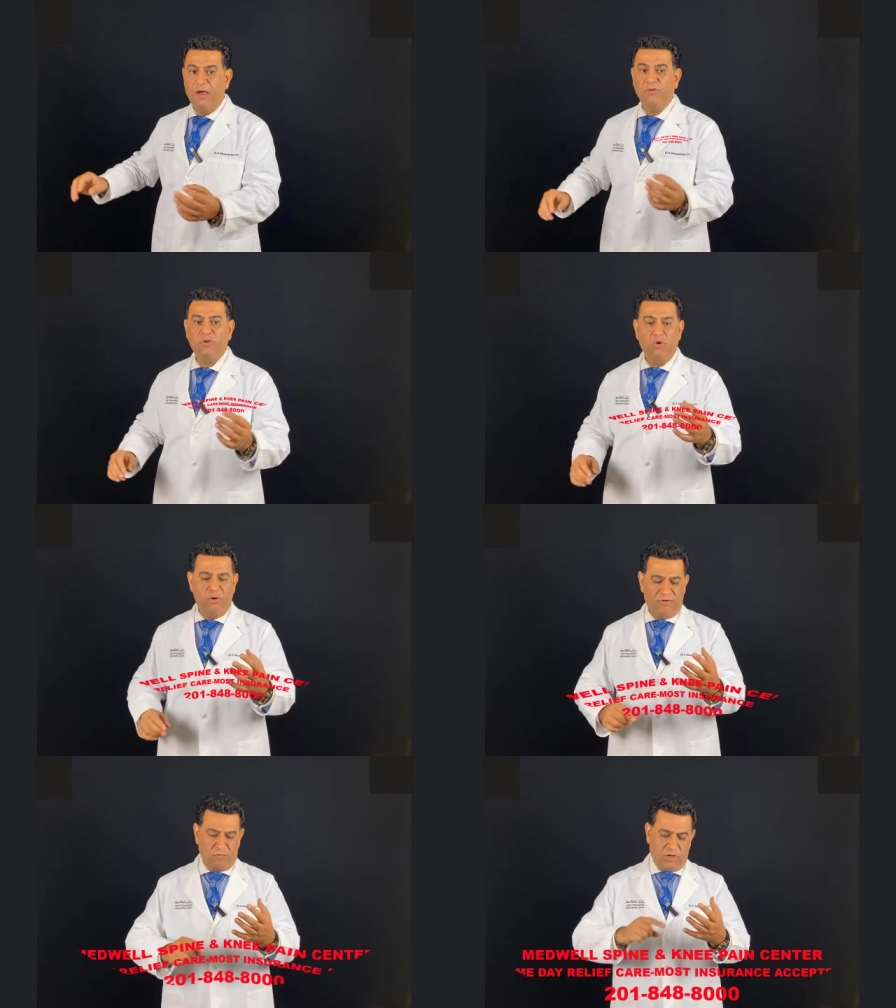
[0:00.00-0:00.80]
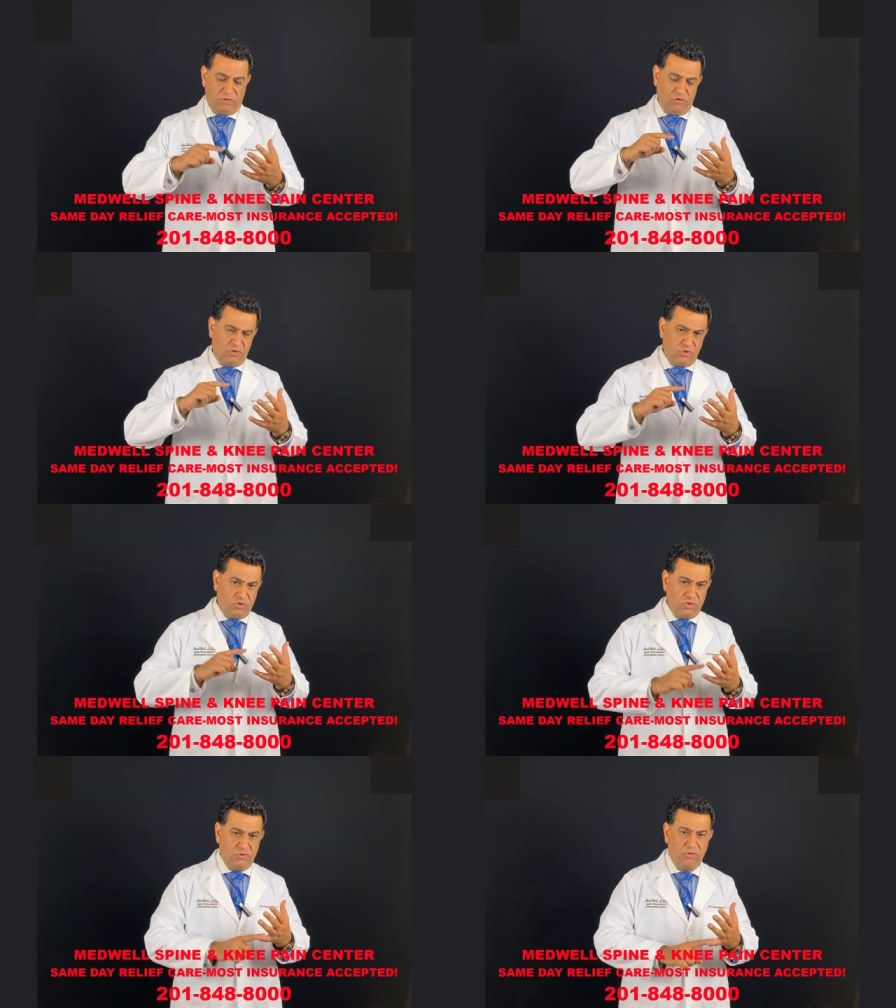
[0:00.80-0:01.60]
I will go over what you
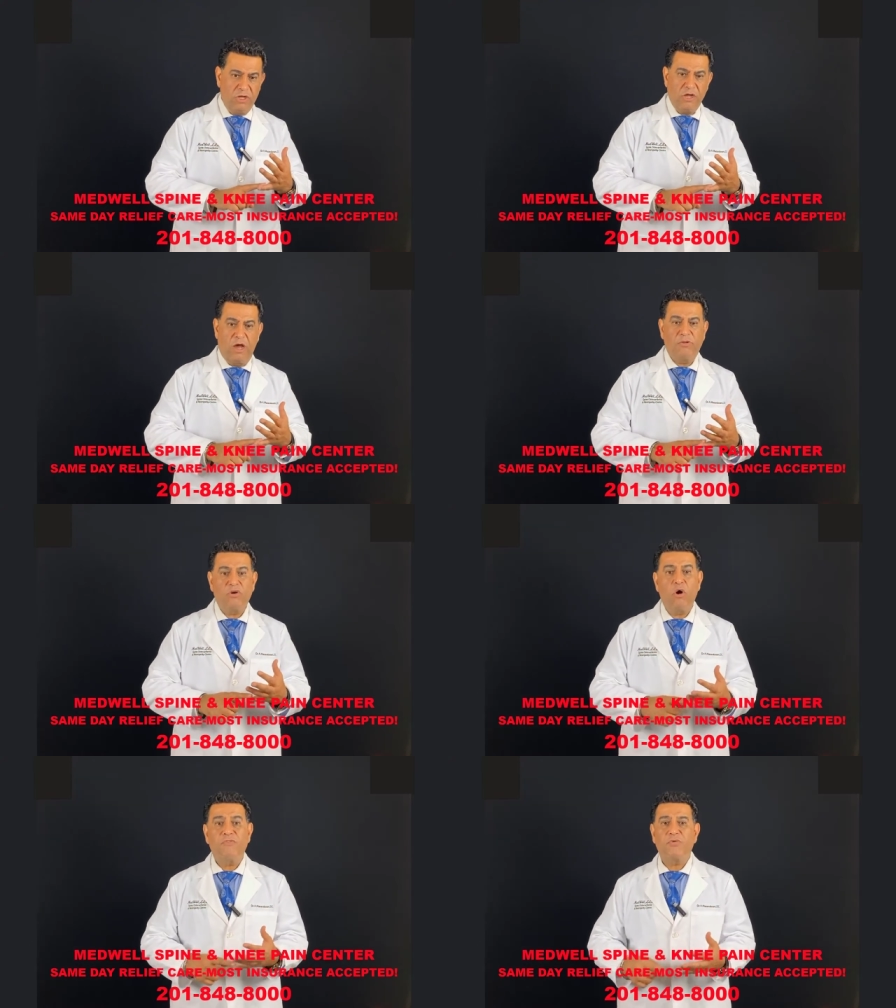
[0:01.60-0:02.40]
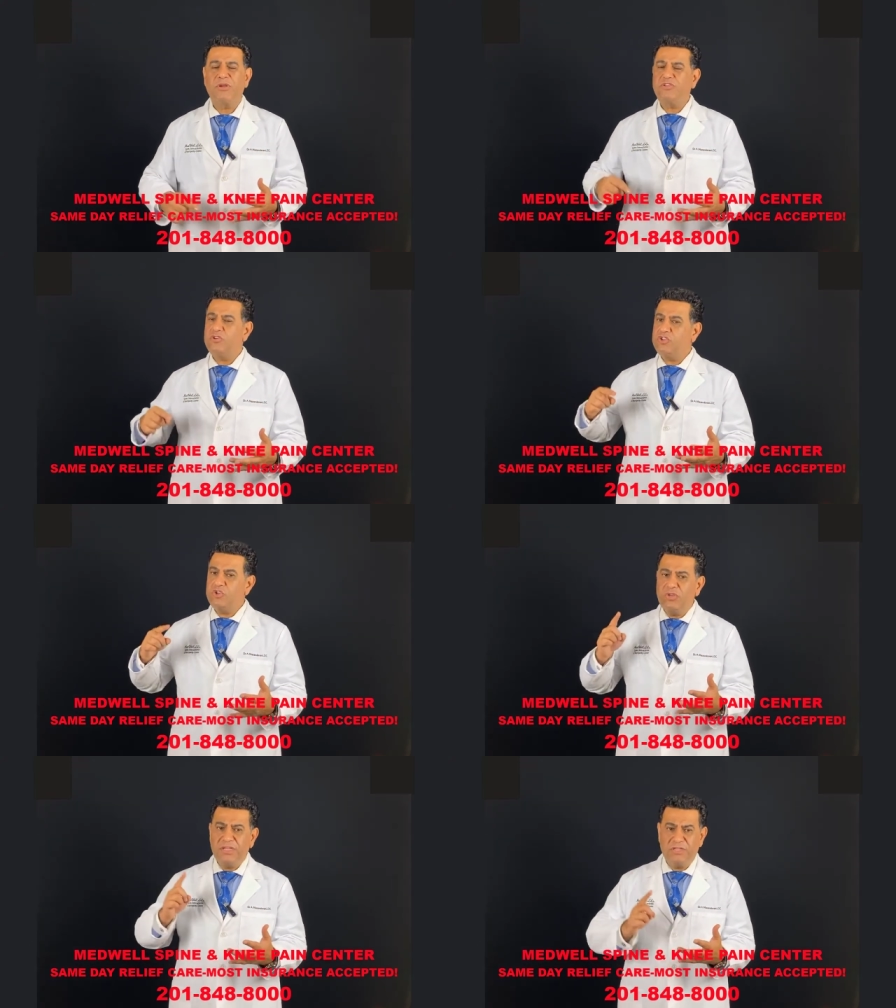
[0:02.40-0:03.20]
should do. I will go over what you
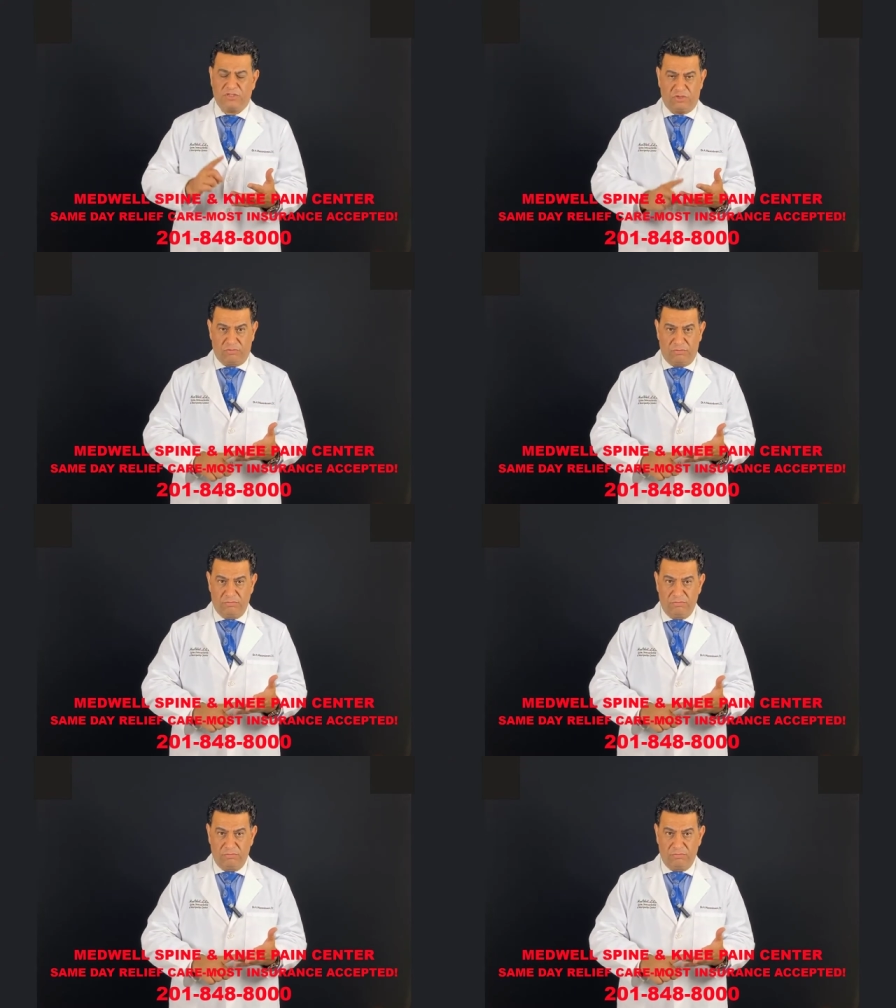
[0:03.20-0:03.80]
shouldn't do.